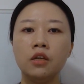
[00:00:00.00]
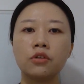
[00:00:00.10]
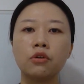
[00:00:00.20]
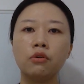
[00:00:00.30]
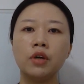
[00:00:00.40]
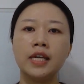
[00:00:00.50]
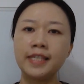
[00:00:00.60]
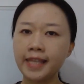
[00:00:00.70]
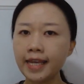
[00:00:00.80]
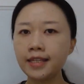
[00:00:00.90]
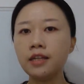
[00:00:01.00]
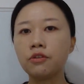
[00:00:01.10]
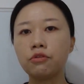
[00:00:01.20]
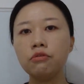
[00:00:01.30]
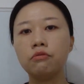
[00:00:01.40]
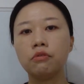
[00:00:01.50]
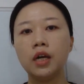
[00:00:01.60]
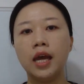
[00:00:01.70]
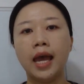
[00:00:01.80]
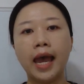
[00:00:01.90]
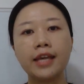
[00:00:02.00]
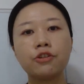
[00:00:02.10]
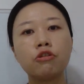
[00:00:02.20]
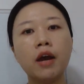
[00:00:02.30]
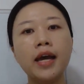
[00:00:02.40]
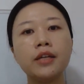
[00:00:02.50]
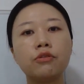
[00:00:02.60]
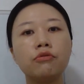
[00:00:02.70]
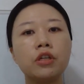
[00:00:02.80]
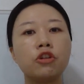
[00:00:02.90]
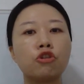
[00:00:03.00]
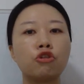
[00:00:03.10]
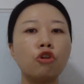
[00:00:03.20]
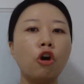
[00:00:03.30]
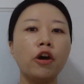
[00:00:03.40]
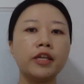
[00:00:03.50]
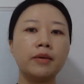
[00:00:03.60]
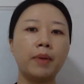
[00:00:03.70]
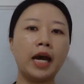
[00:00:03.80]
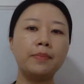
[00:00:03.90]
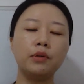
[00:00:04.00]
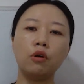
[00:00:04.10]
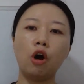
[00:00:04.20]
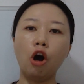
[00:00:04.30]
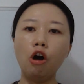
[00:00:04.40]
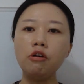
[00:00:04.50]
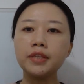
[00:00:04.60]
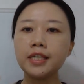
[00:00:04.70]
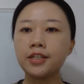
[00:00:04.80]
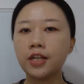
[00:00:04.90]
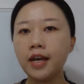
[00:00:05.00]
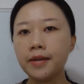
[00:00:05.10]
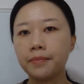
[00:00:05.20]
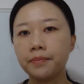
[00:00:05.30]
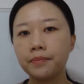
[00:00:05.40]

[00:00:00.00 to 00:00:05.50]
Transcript: So Satan too has tried to destroy the Bible all these times